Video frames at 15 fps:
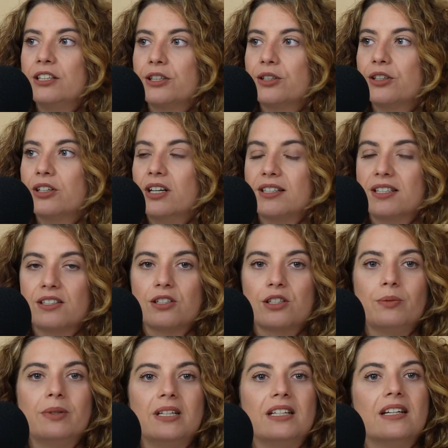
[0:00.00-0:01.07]
Your content
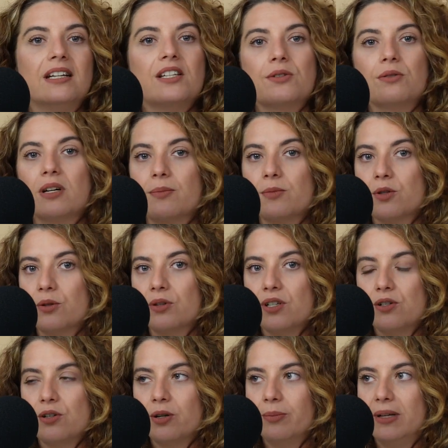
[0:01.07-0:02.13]
could be the Instagram
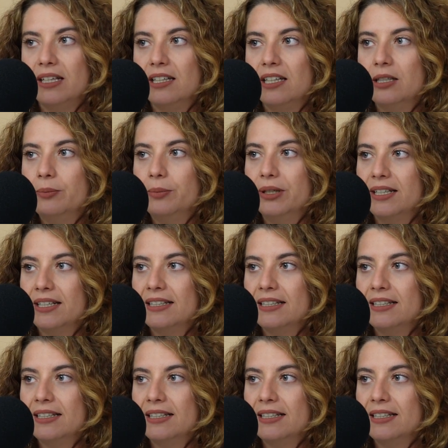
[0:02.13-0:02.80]
stories you're making, but